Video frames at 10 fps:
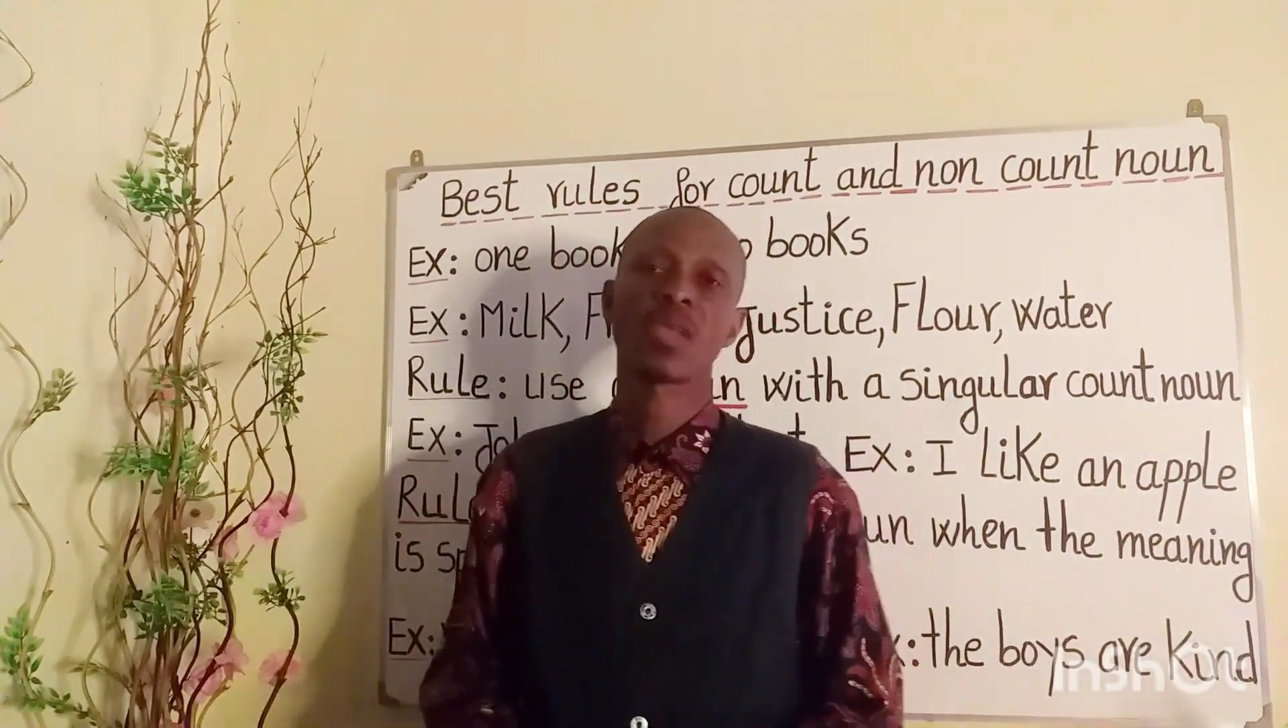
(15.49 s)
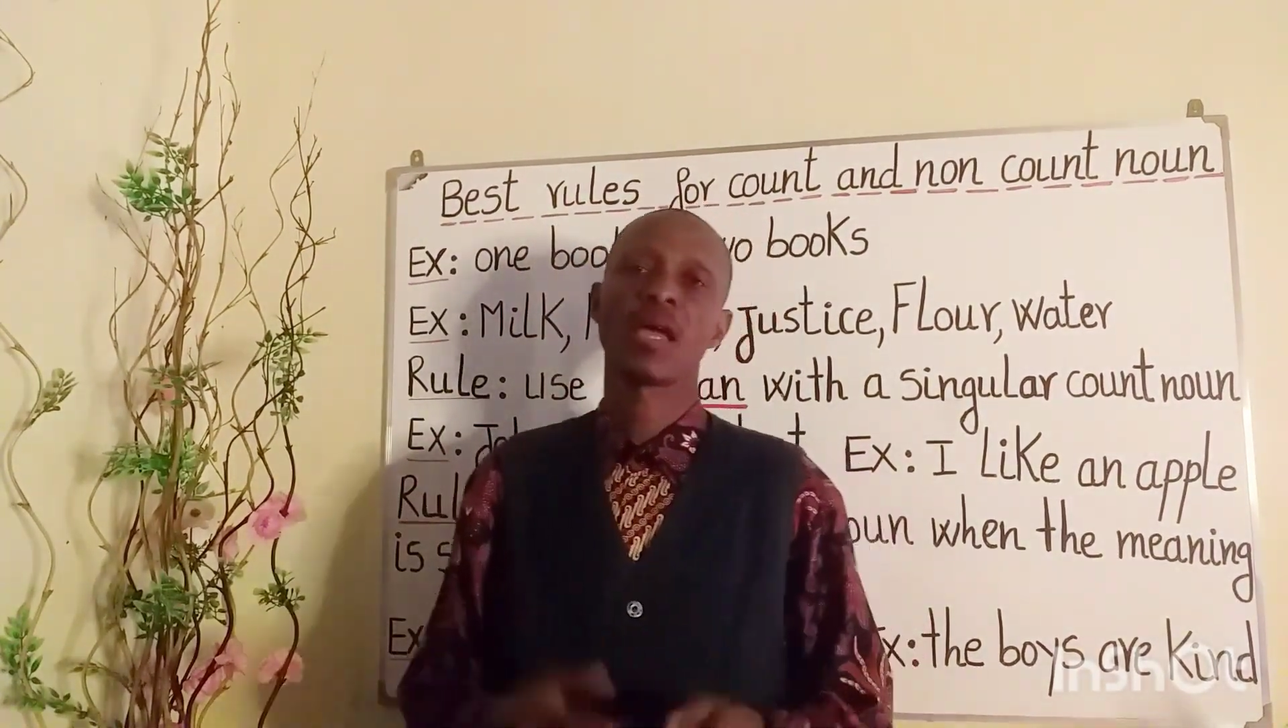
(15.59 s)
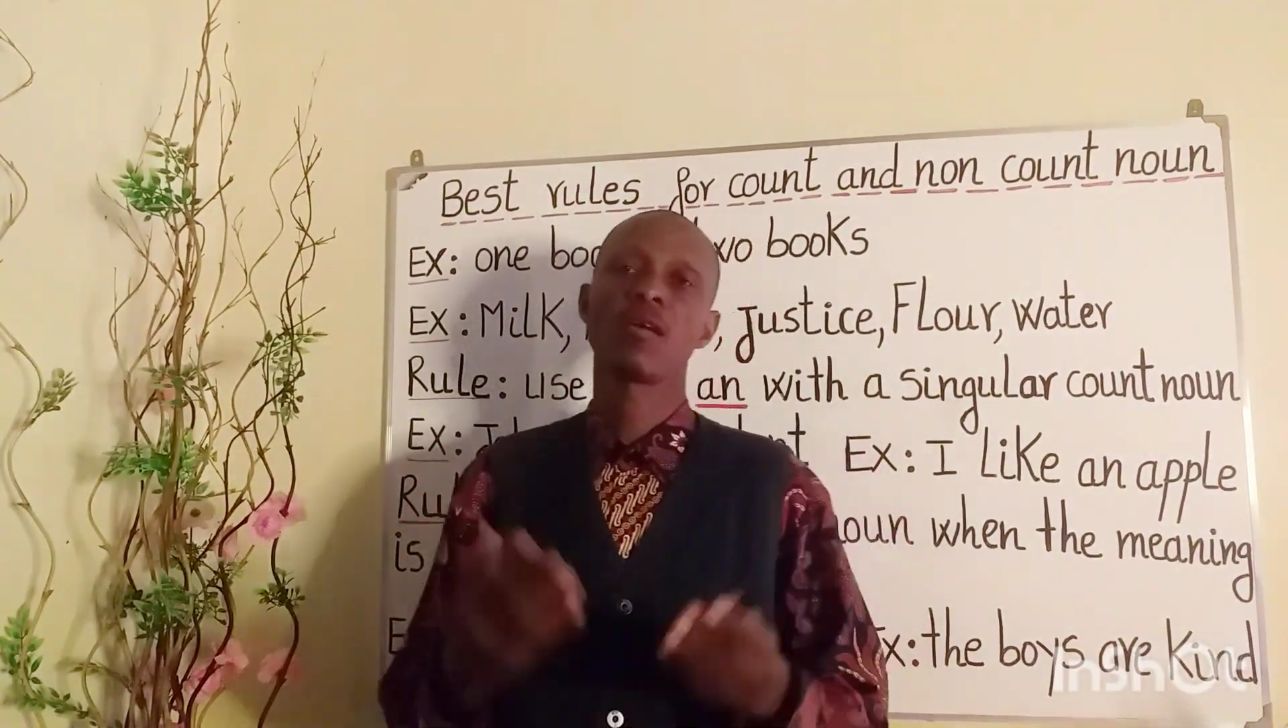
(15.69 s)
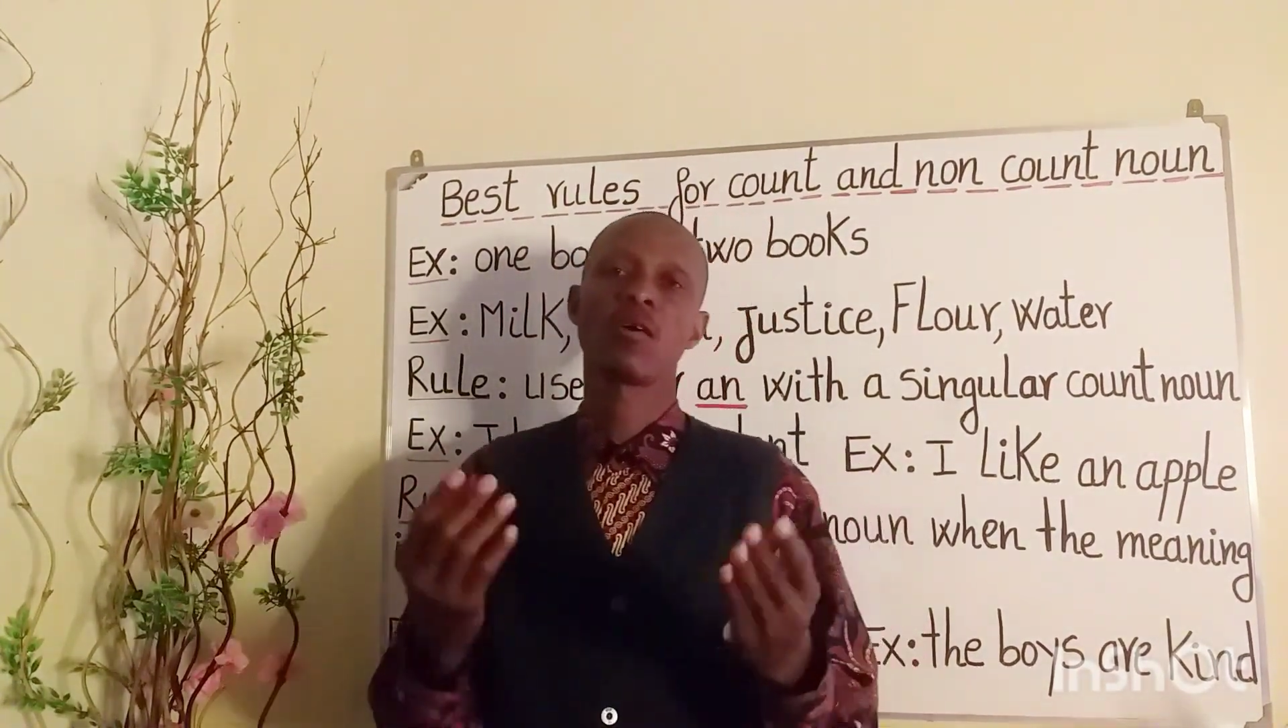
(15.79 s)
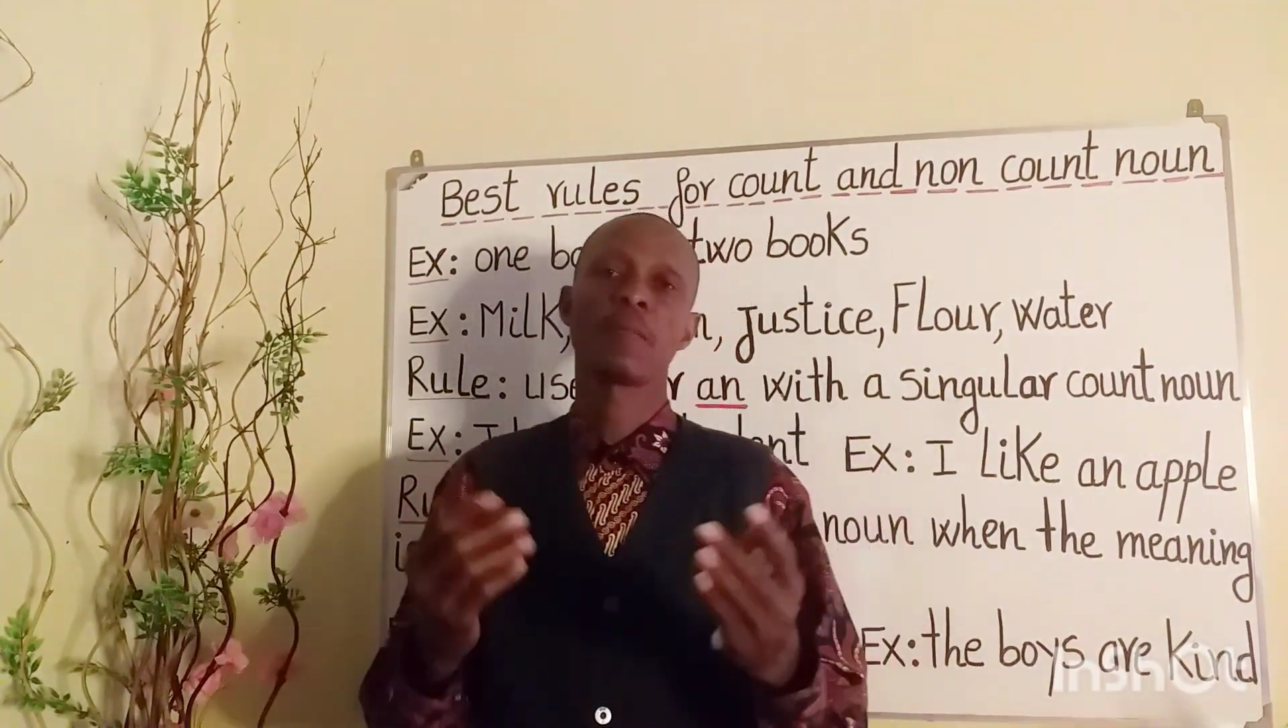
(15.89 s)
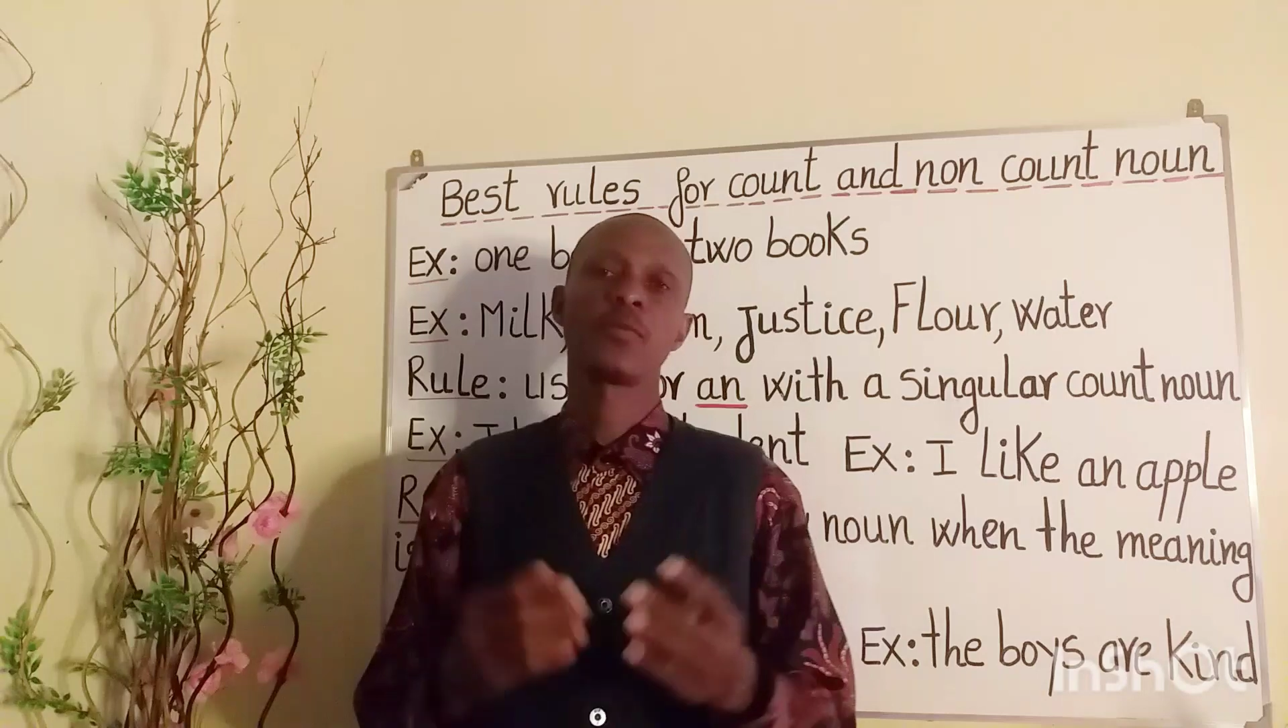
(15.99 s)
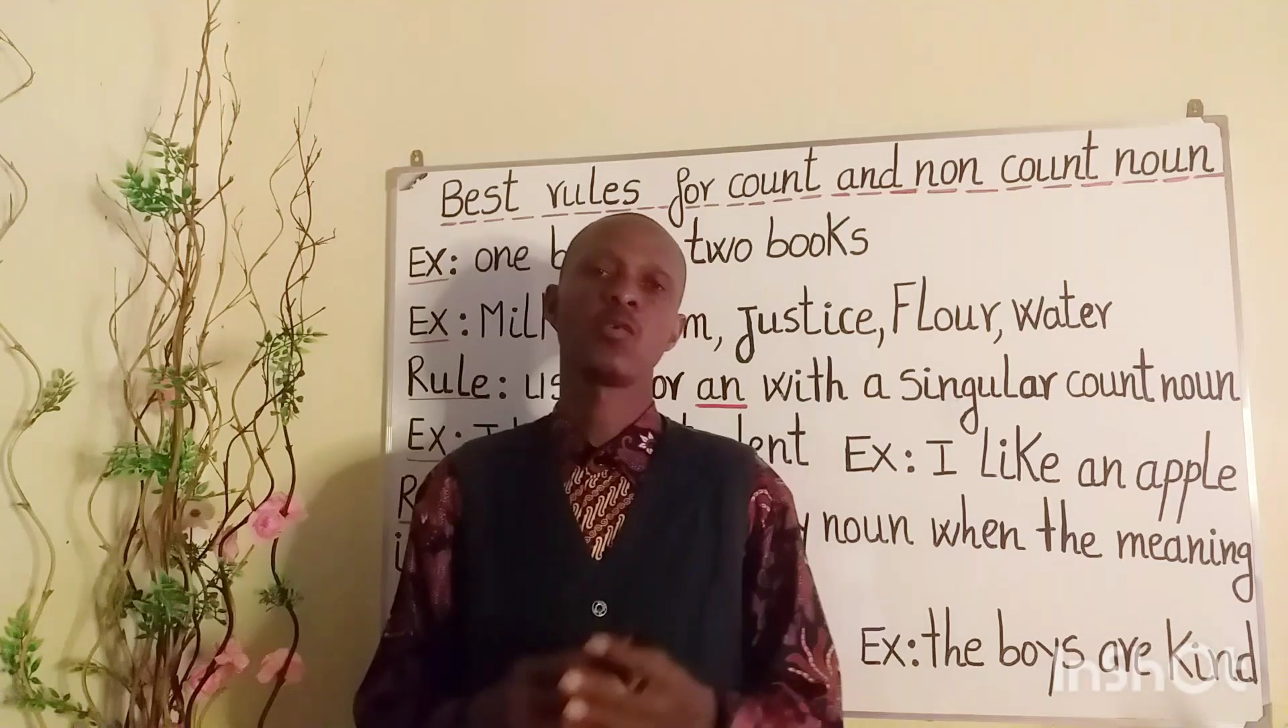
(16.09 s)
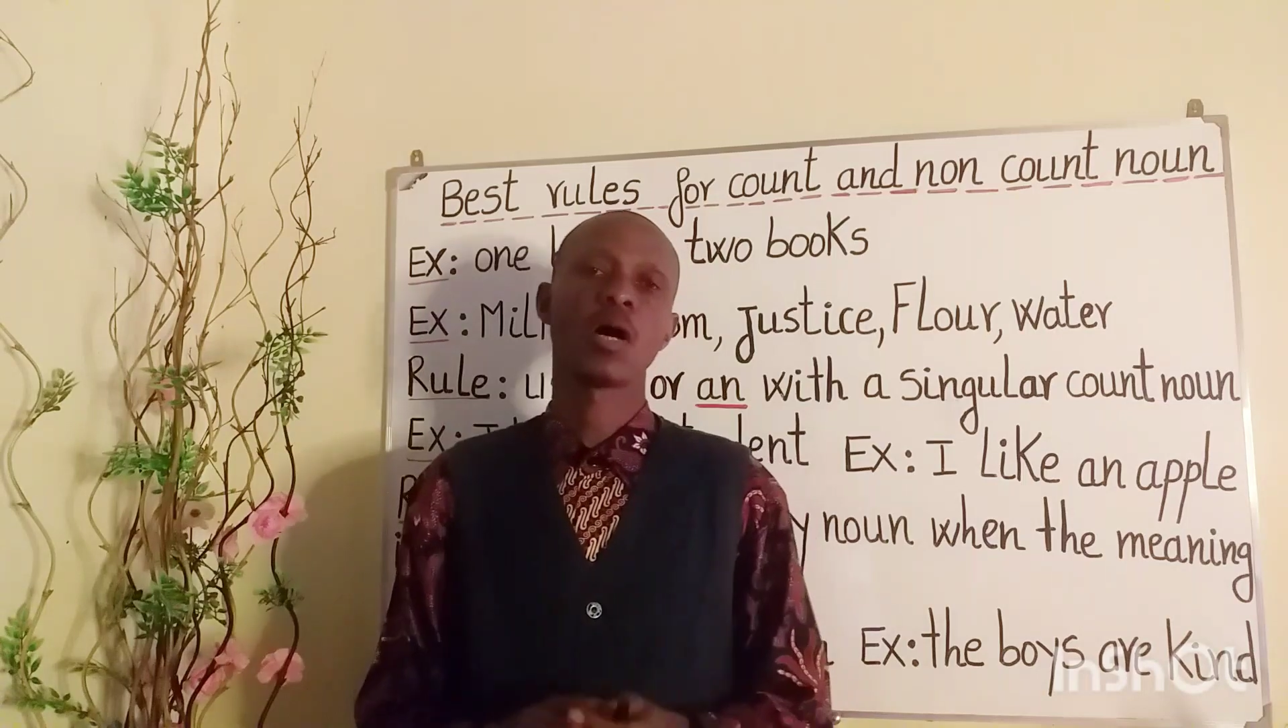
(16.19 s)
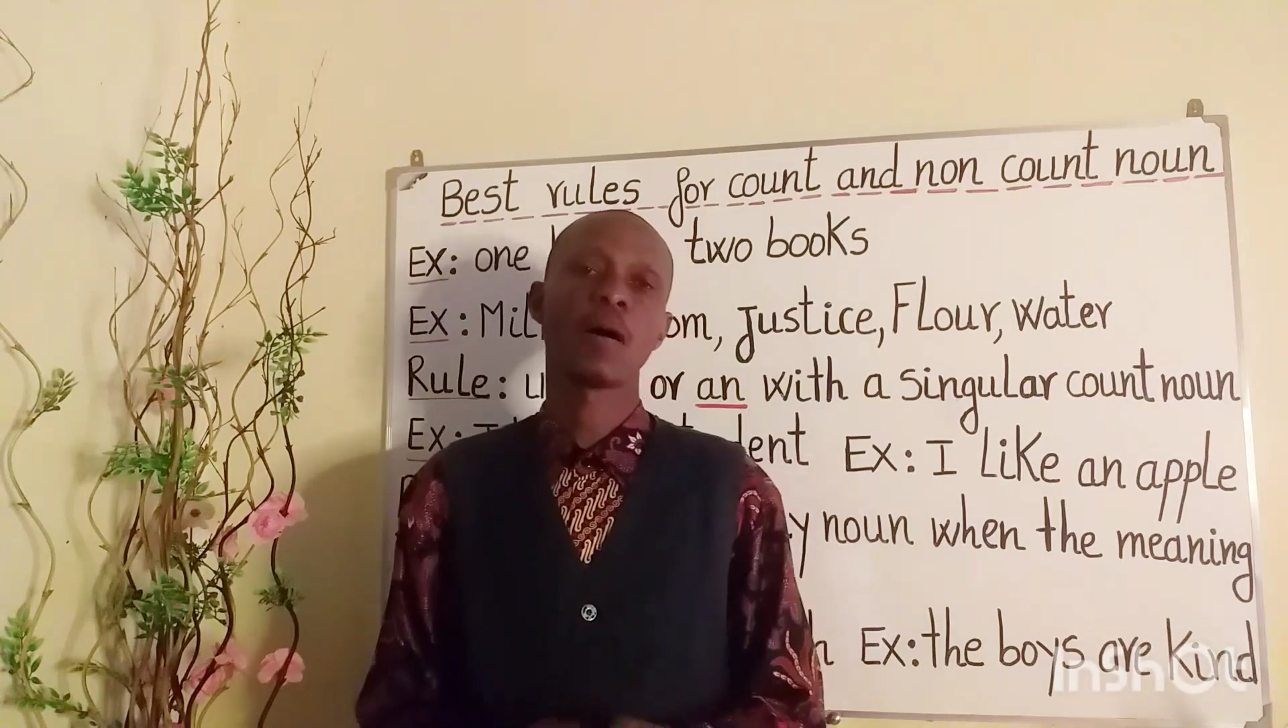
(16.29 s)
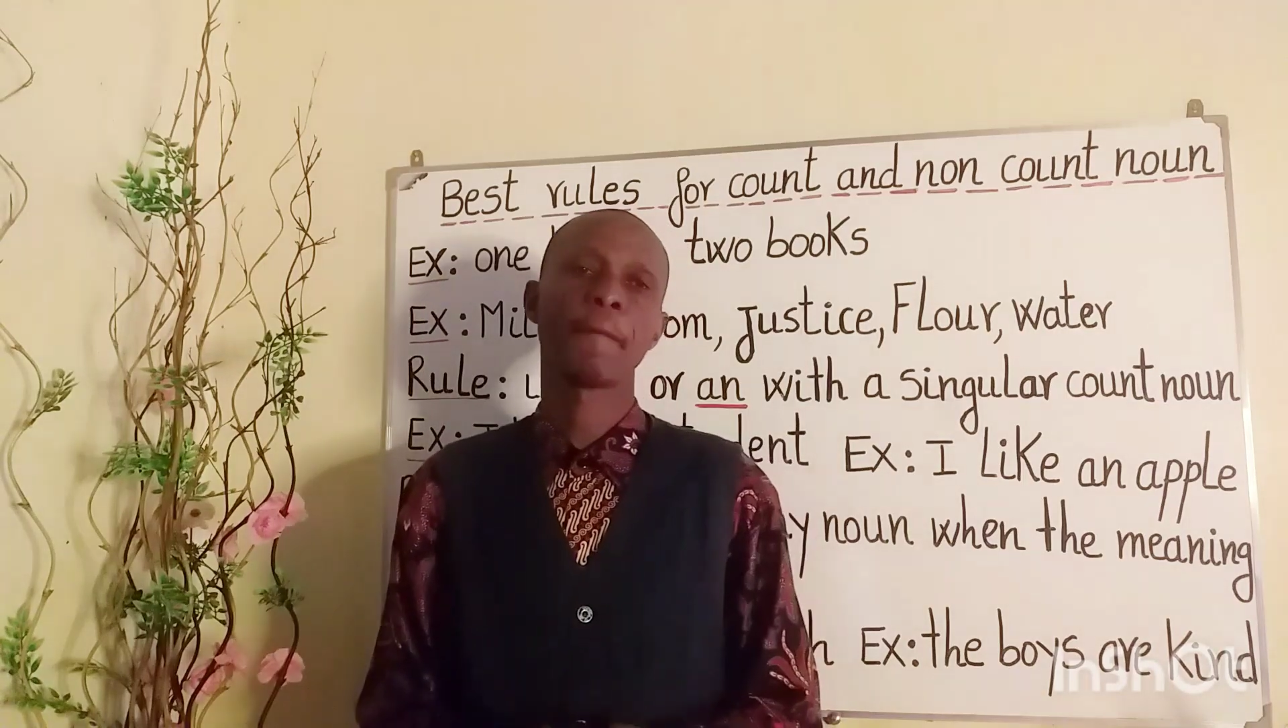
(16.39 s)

I hope you are